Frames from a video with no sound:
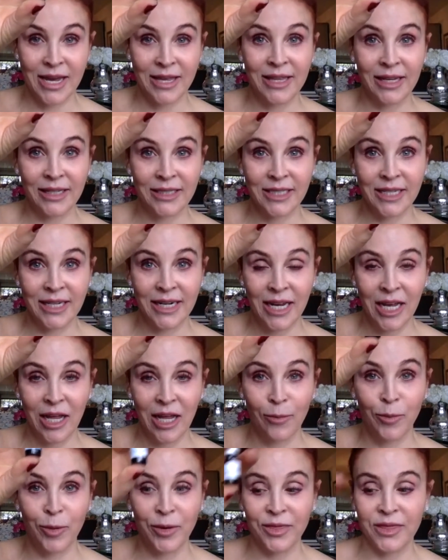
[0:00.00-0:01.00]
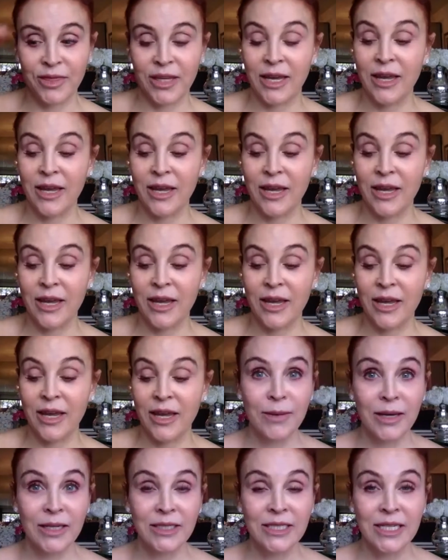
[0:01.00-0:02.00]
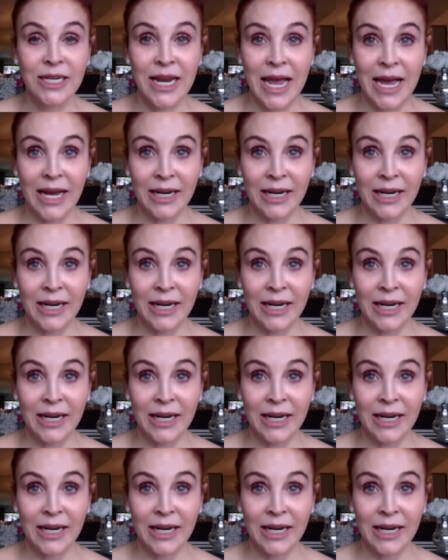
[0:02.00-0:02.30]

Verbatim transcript: That's gonna help with the pigmented